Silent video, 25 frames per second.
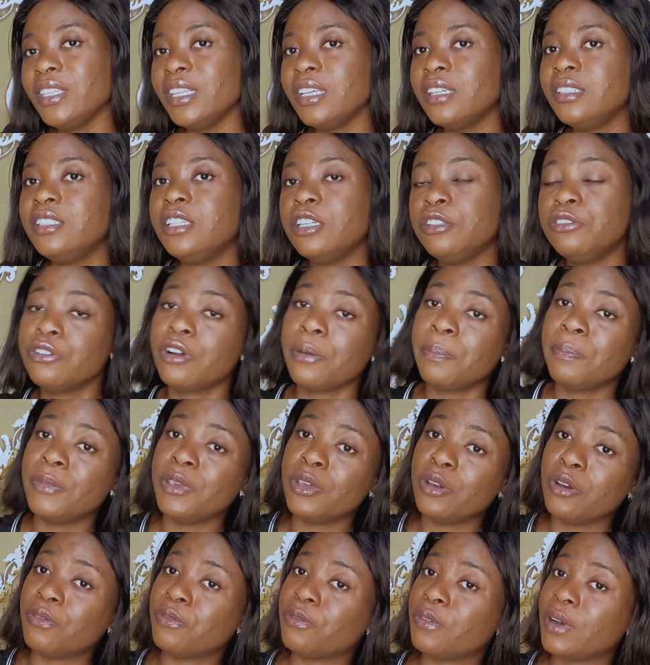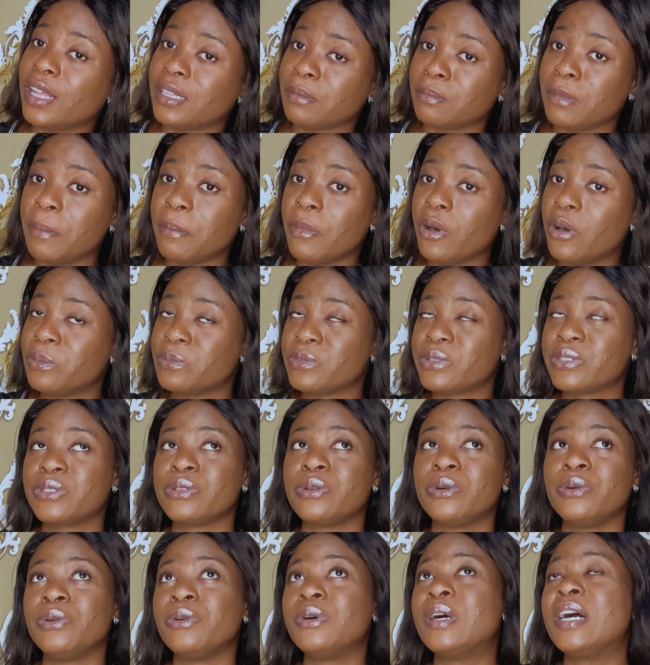they drop me off at my mom's,
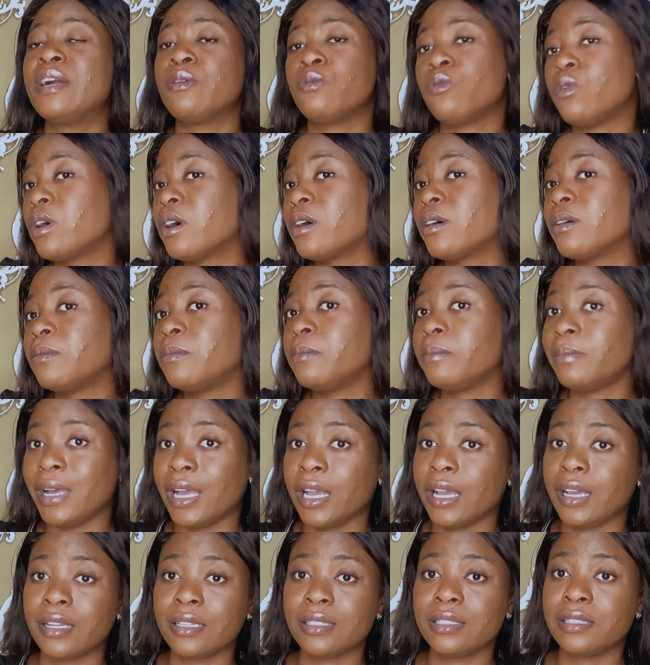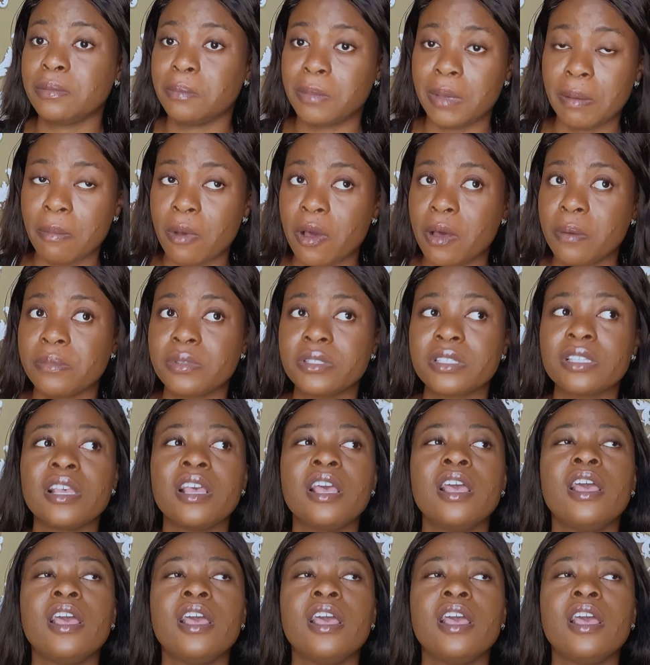or I walk back to my mom's.